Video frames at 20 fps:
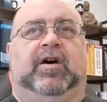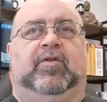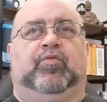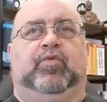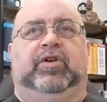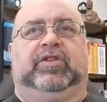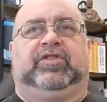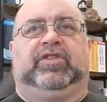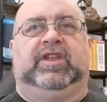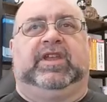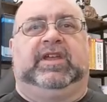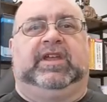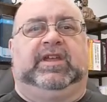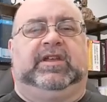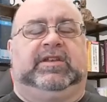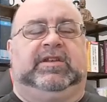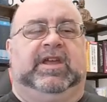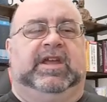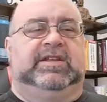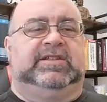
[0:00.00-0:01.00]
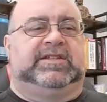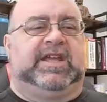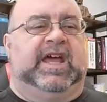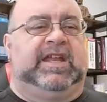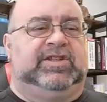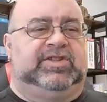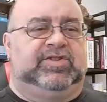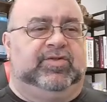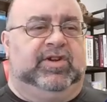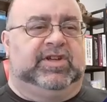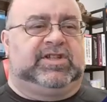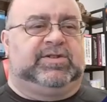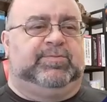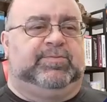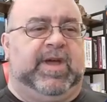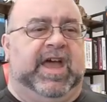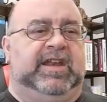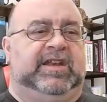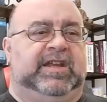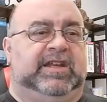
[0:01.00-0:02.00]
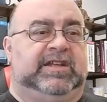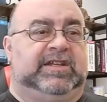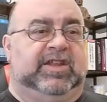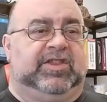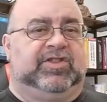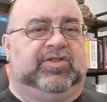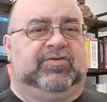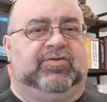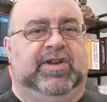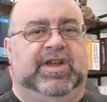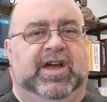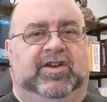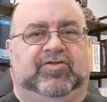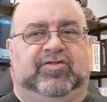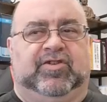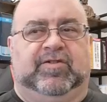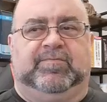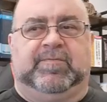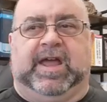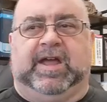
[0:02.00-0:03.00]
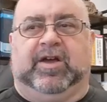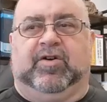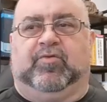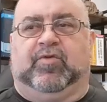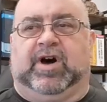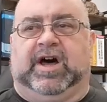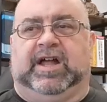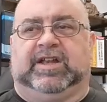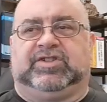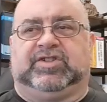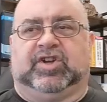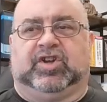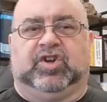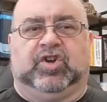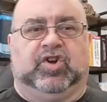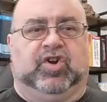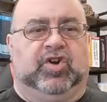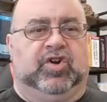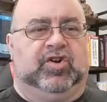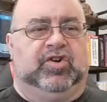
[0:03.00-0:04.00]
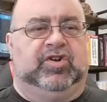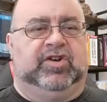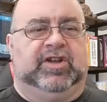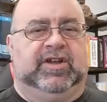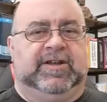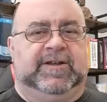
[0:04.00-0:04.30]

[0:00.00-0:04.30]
with the intent to expand it to 300 megawatts, occurred